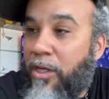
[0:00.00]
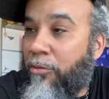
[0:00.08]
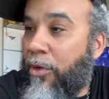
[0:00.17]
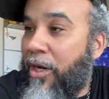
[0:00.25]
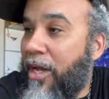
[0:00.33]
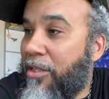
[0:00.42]

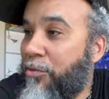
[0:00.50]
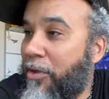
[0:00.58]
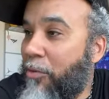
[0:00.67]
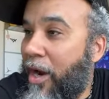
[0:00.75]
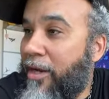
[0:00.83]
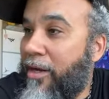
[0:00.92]
What else we
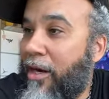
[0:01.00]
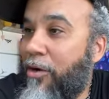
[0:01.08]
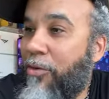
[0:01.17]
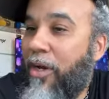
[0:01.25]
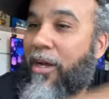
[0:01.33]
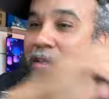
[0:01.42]
waiting
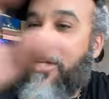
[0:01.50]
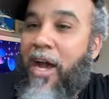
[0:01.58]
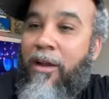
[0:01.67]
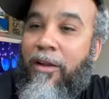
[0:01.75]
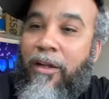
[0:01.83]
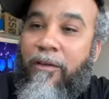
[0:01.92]
on? What else
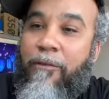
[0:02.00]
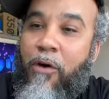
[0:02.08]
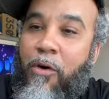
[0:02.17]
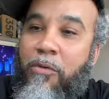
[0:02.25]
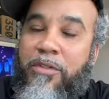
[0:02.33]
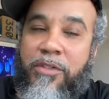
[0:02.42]
y'all looking
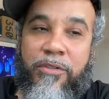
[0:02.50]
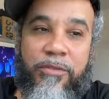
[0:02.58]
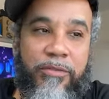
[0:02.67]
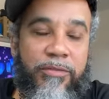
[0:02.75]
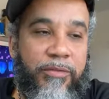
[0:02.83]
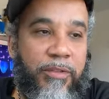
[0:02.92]
forward to?
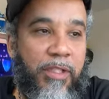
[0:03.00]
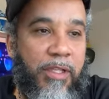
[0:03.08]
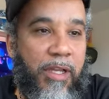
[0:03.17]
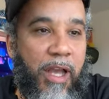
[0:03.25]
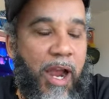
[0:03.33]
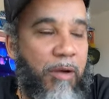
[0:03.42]

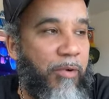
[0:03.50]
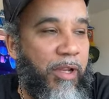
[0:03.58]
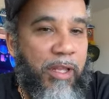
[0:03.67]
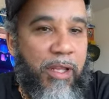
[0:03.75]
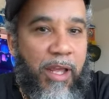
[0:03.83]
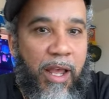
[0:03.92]
I
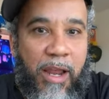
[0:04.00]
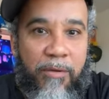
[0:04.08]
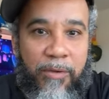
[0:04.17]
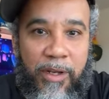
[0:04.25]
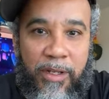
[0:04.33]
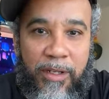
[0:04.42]
really, I
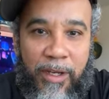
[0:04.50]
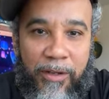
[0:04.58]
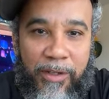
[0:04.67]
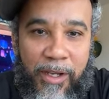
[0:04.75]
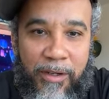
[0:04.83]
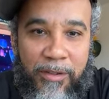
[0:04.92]
really
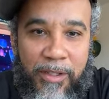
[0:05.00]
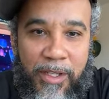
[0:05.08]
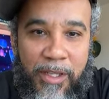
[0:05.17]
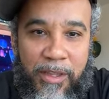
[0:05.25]
don't know.